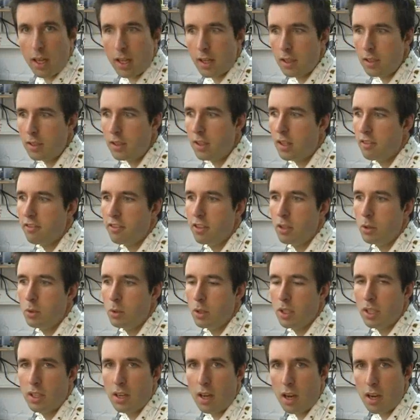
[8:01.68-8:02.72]
and it'll give
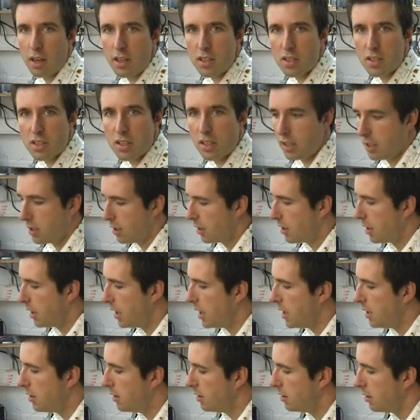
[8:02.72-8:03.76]
you a nice
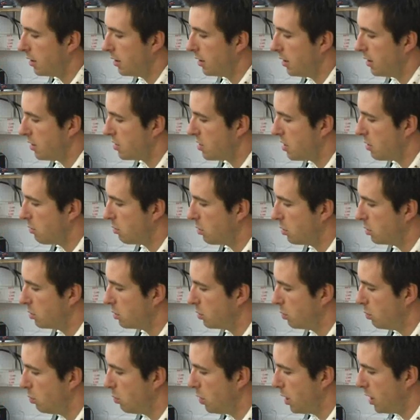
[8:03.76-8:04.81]
clean 0
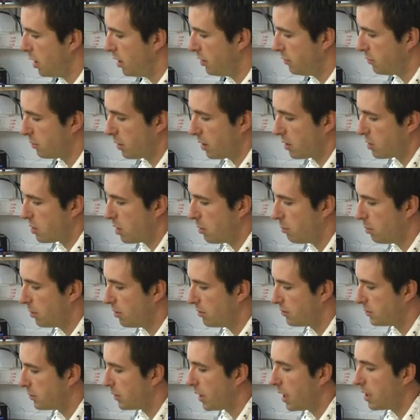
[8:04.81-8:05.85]
to for
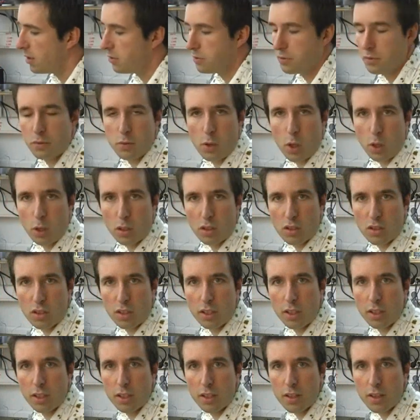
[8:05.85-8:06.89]
example 5 volt
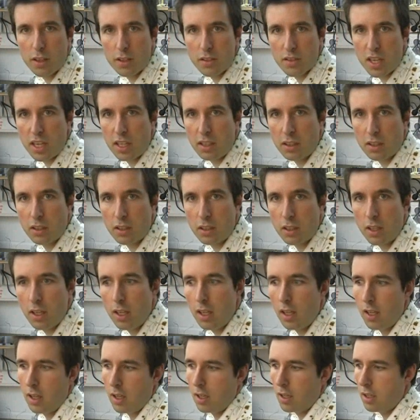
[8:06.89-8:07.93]
signal,
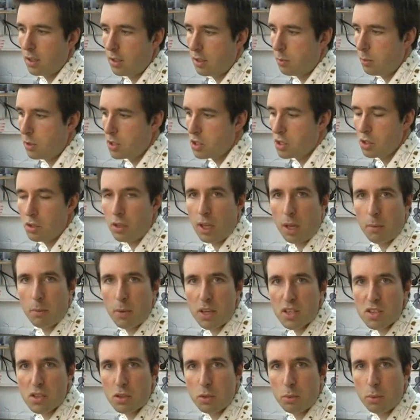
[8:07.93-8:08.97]
which you can
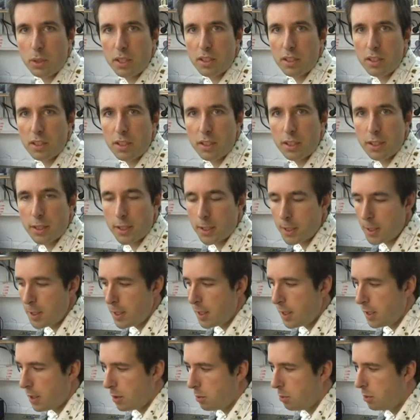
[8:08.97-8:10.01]
measure with
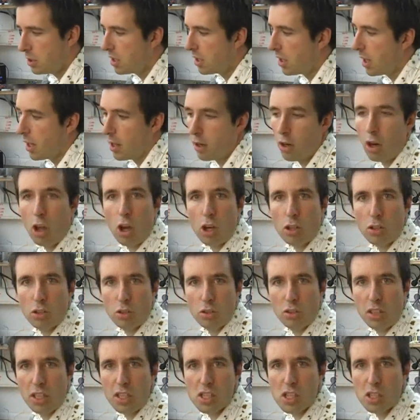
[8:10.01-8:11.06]
an analog
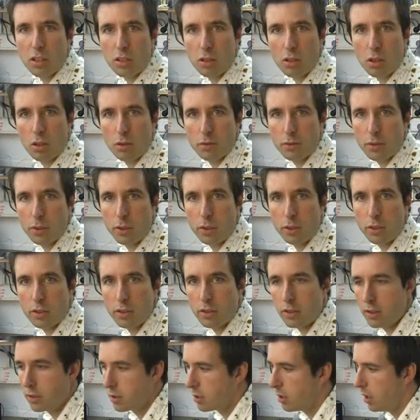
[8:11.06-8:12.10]
to digital
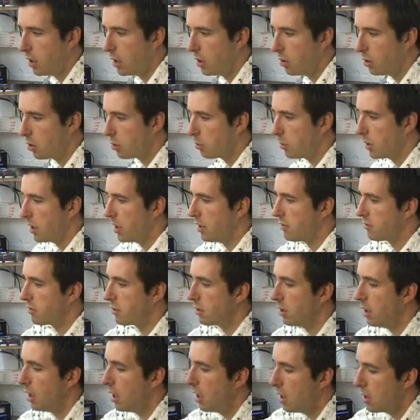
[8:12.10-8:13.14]
converter or
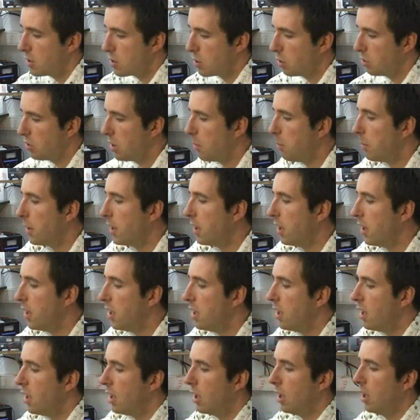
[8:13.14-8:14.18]
whatever. So
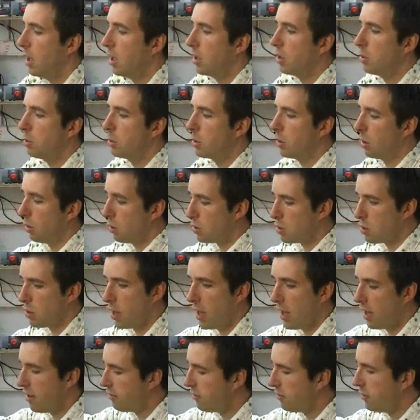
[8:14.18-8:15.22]
typically you would also
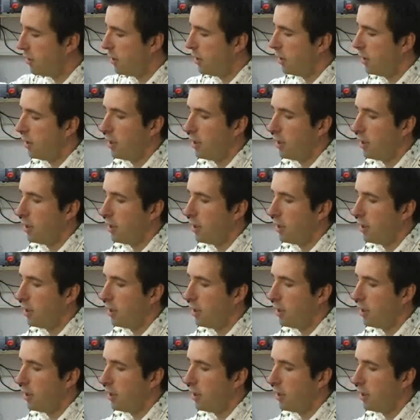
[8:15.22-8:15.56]
have